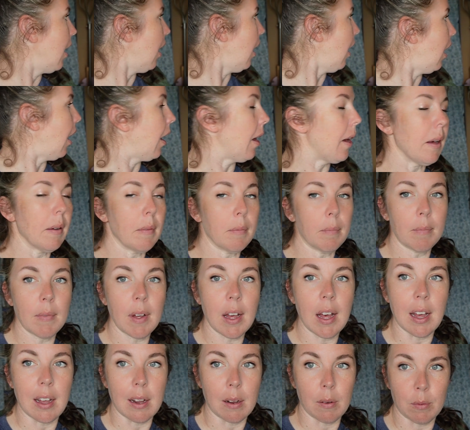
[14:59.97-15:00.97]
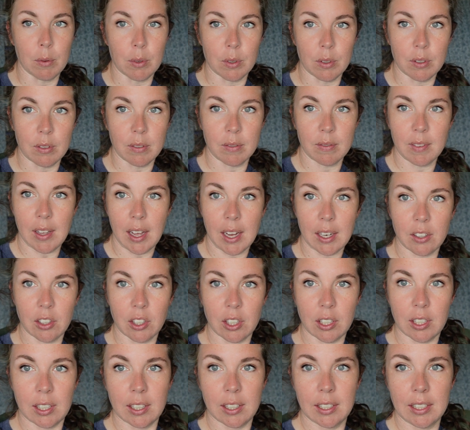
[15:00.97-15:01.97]
I will
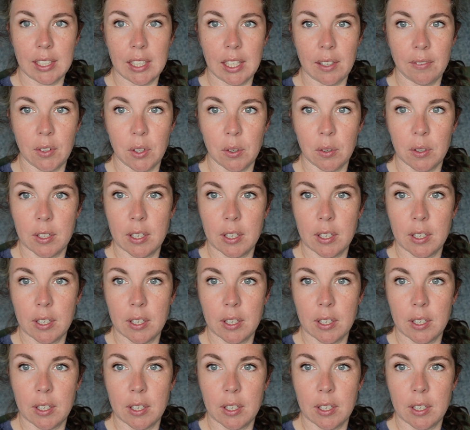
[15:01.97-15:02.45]
actually give you a